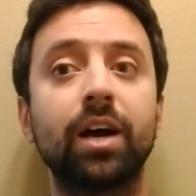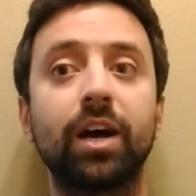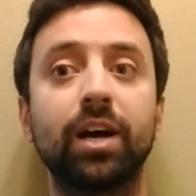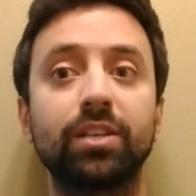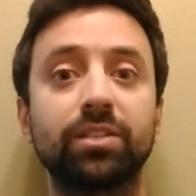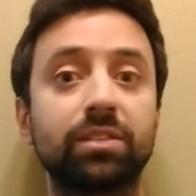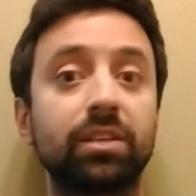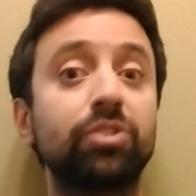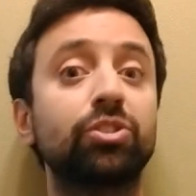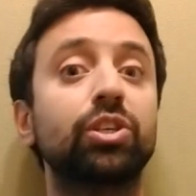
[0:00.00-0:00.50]

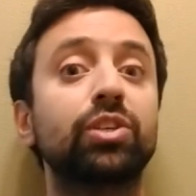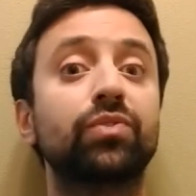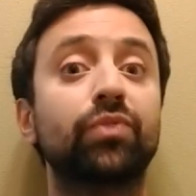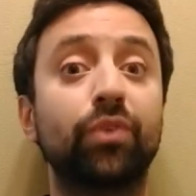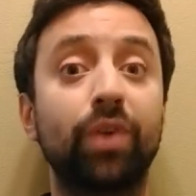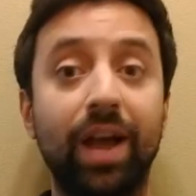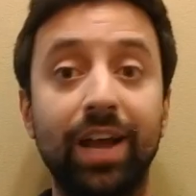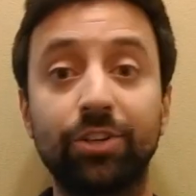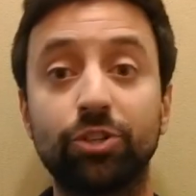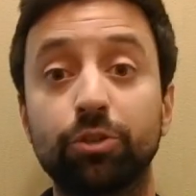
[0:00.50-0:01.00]
uh, such as
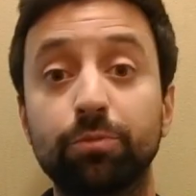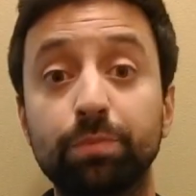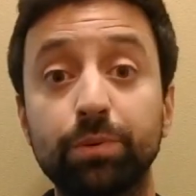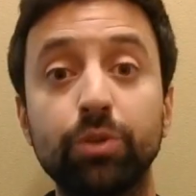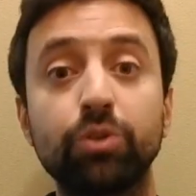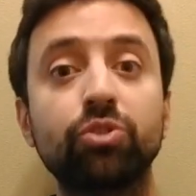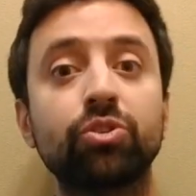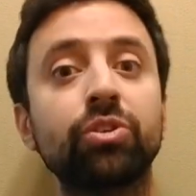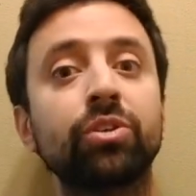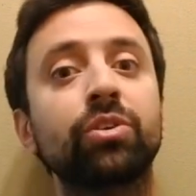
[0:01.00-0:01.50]
for
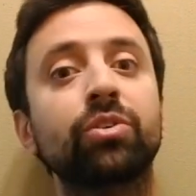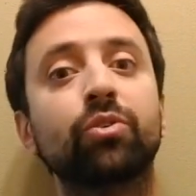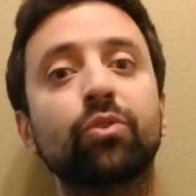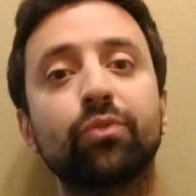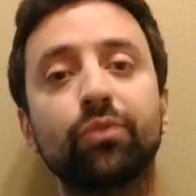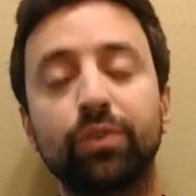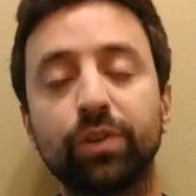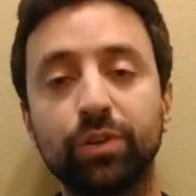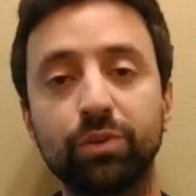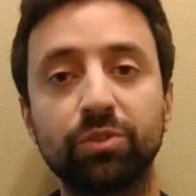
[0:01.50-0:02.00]
attribution
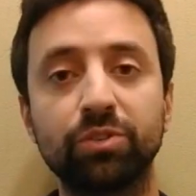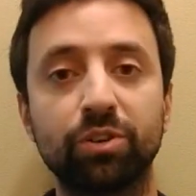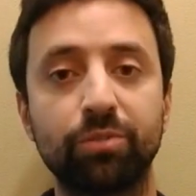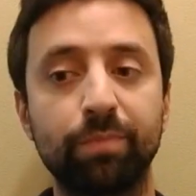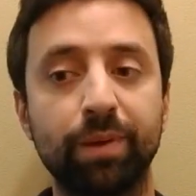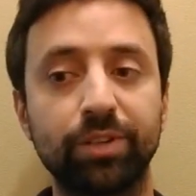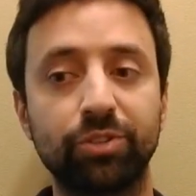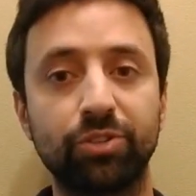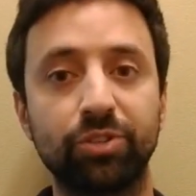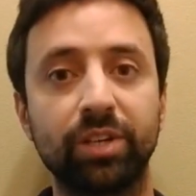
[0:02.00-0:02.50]
or for
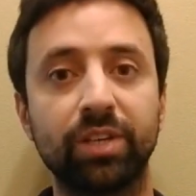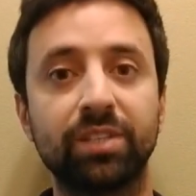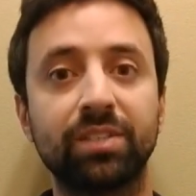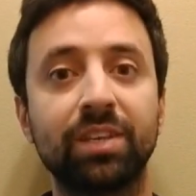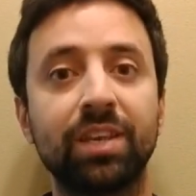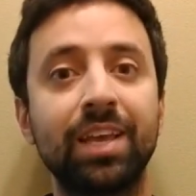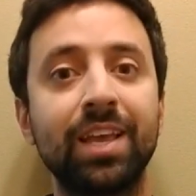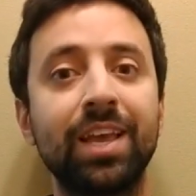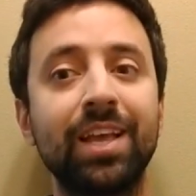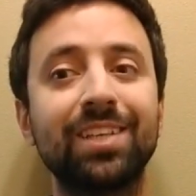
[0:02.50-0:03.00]
user
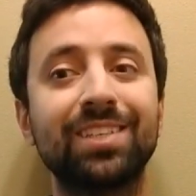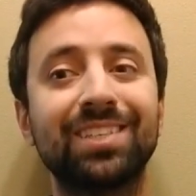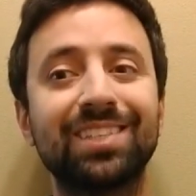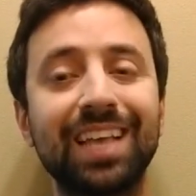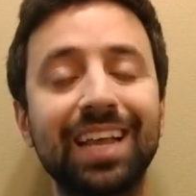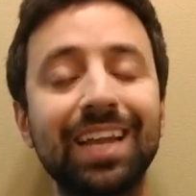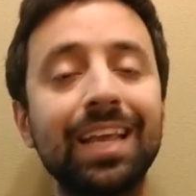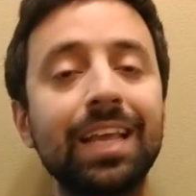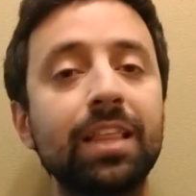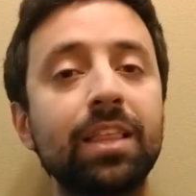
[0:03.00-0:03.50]
metrics,
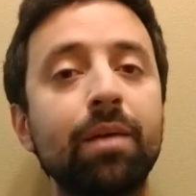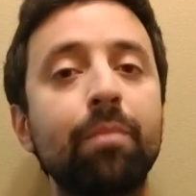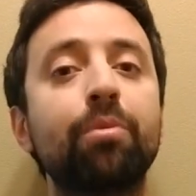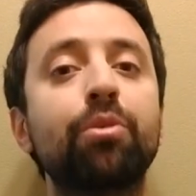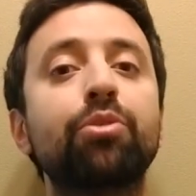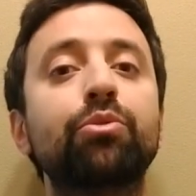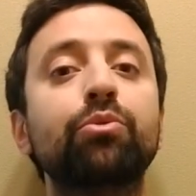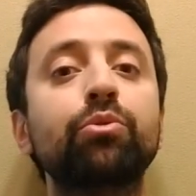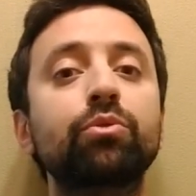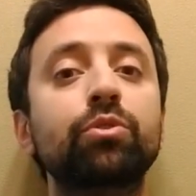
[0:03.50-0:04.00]
setting
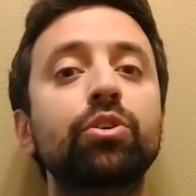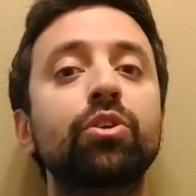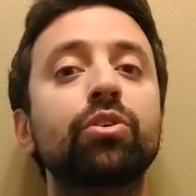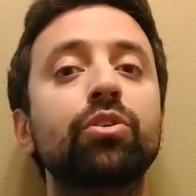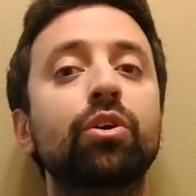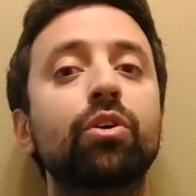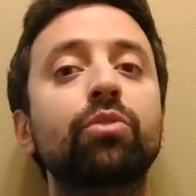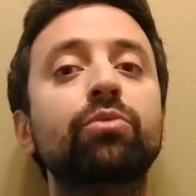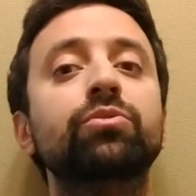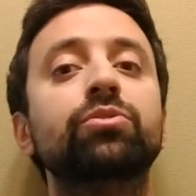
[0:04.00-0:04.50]
them through
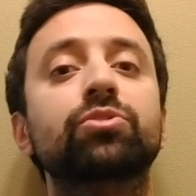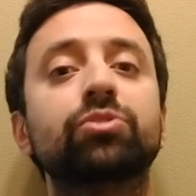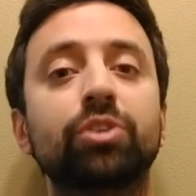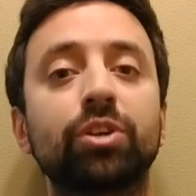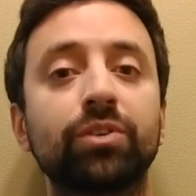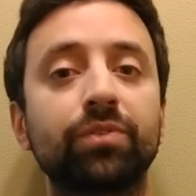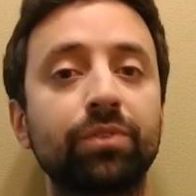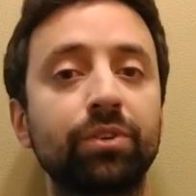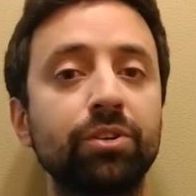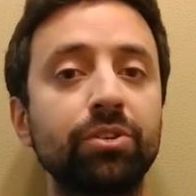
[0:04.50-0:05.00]
your own
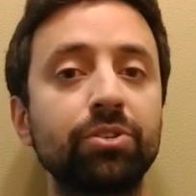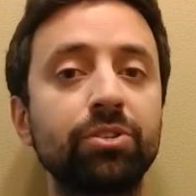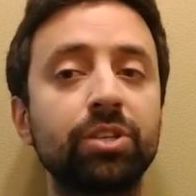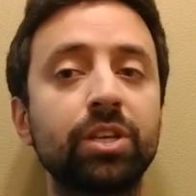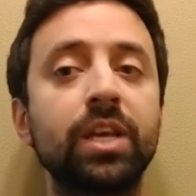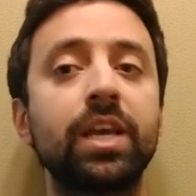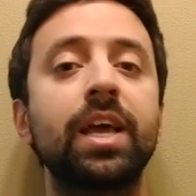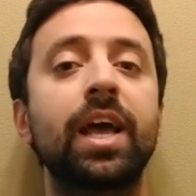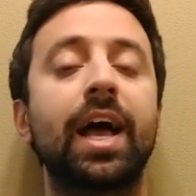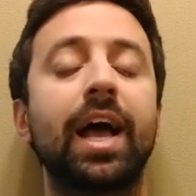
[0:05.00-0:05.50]

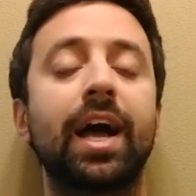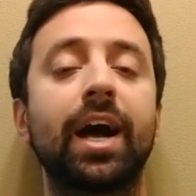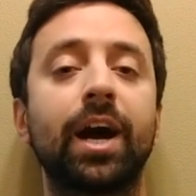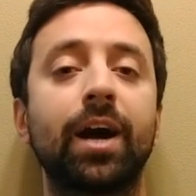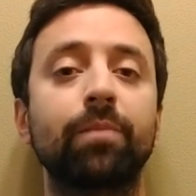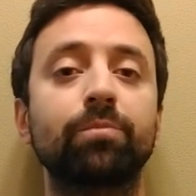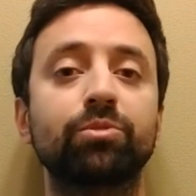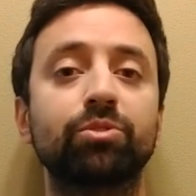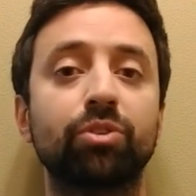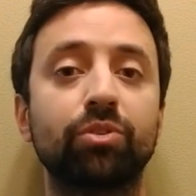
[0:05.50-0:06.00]
servers
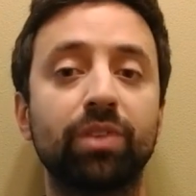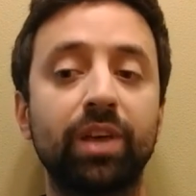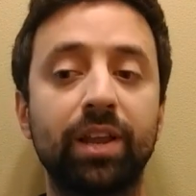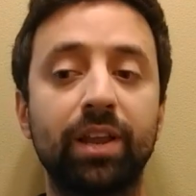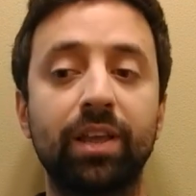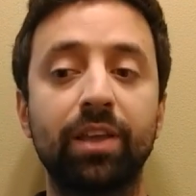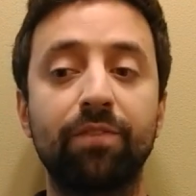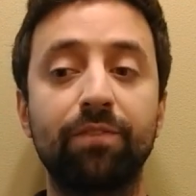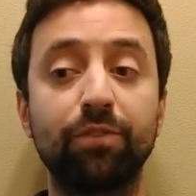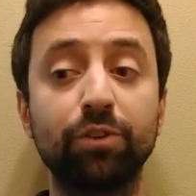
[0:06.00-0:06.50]
uh, so
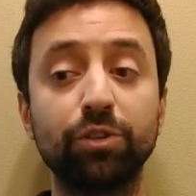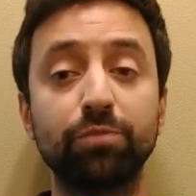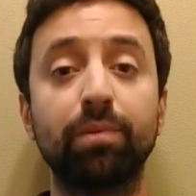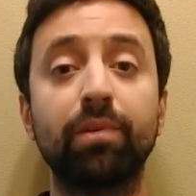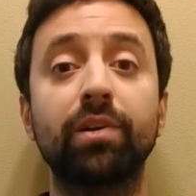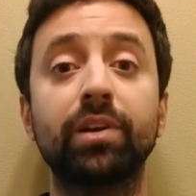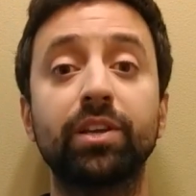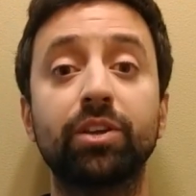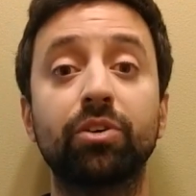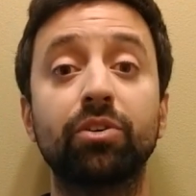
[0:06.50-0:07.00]
that a
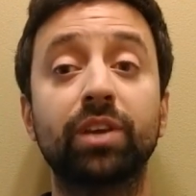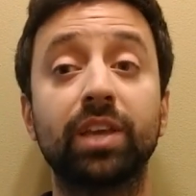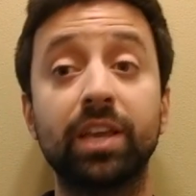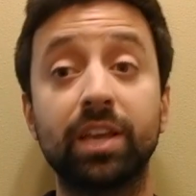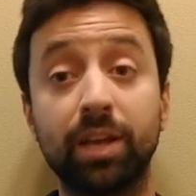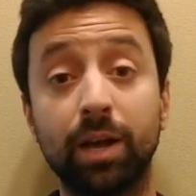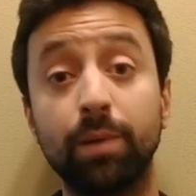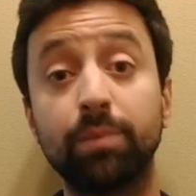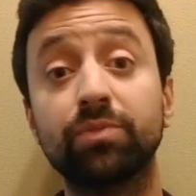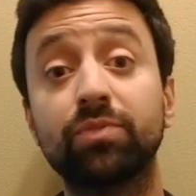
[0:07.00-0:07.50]
first party
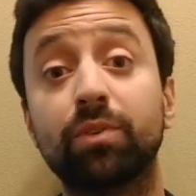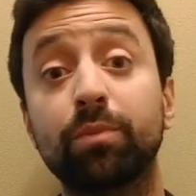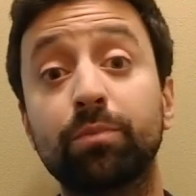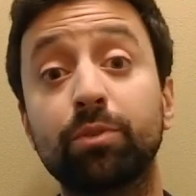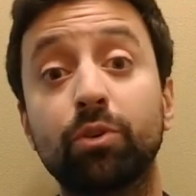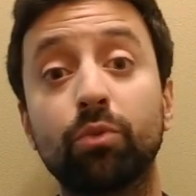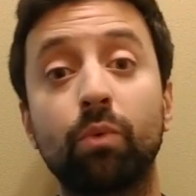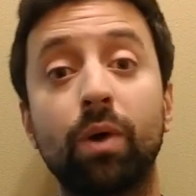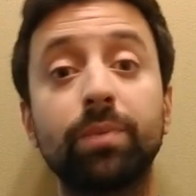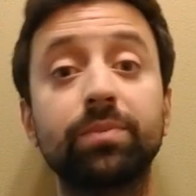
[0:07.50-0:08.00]
cookie comes
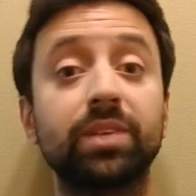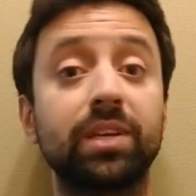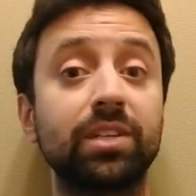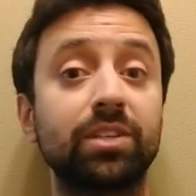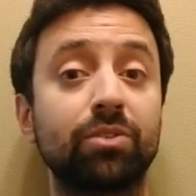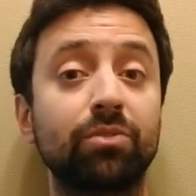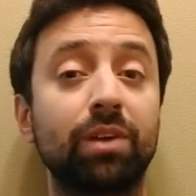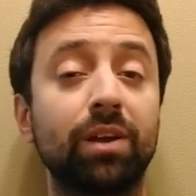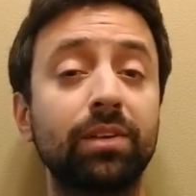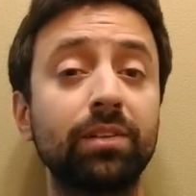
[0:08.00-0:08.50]
from your
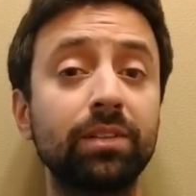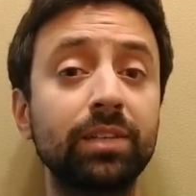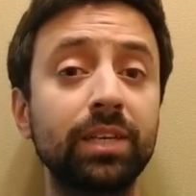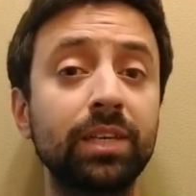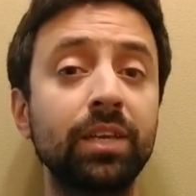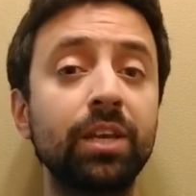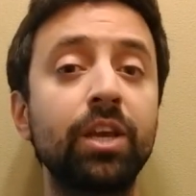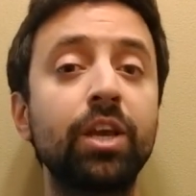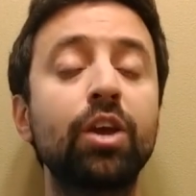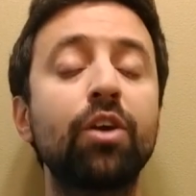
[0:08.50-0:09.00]
website
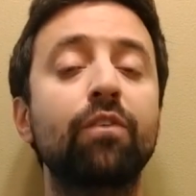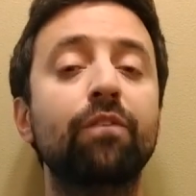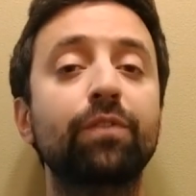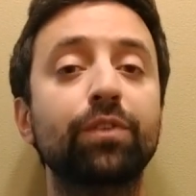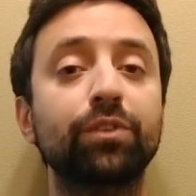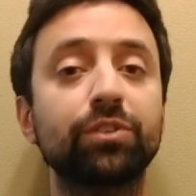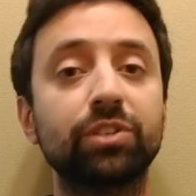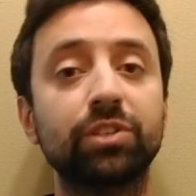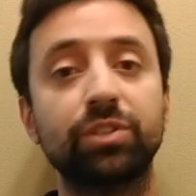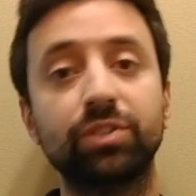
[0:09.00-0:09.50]
directly
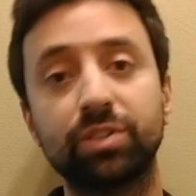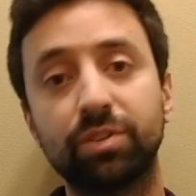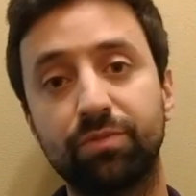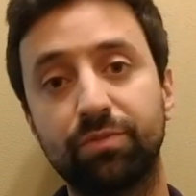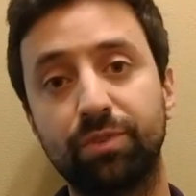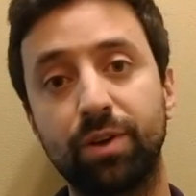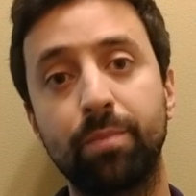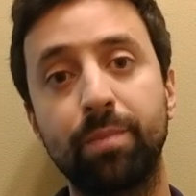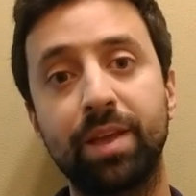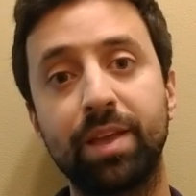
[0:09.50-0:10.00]
versus
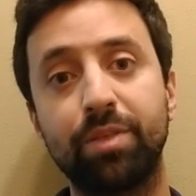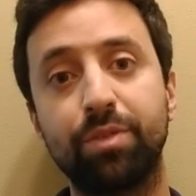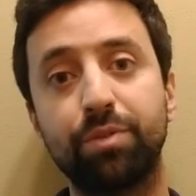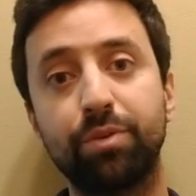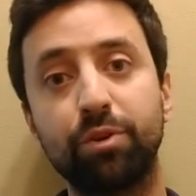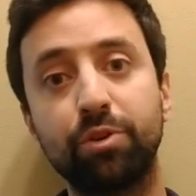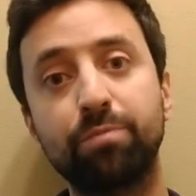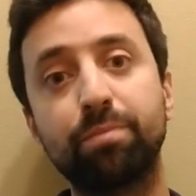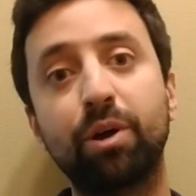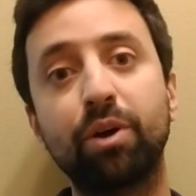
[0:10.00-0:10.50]
from a
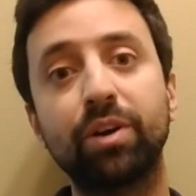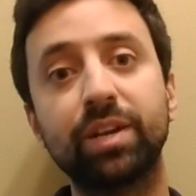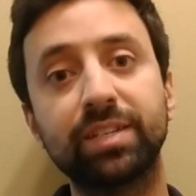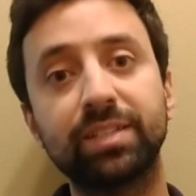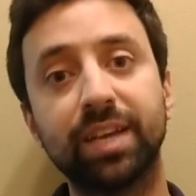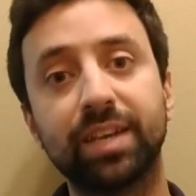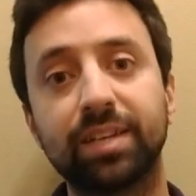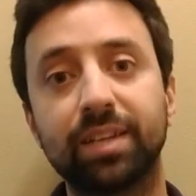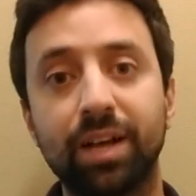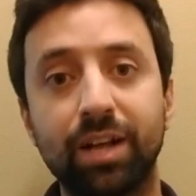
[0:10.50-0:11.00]
third party
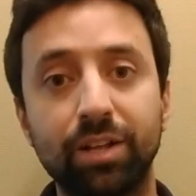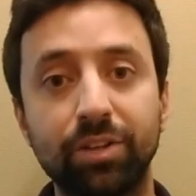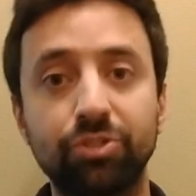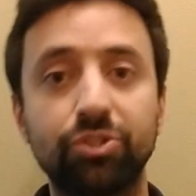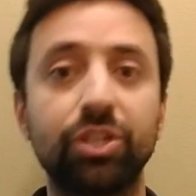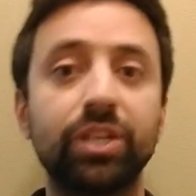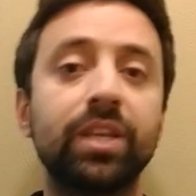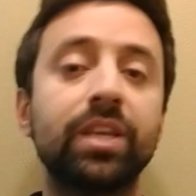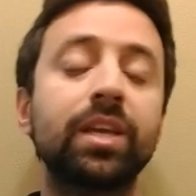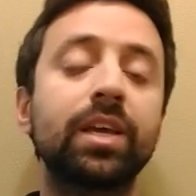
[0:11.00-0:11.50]

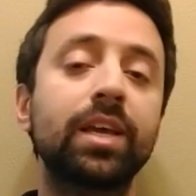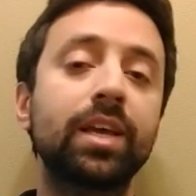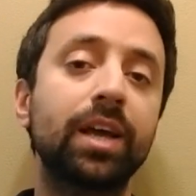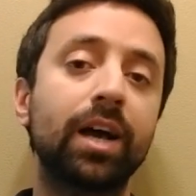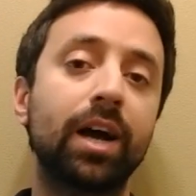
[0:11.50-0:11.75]
technology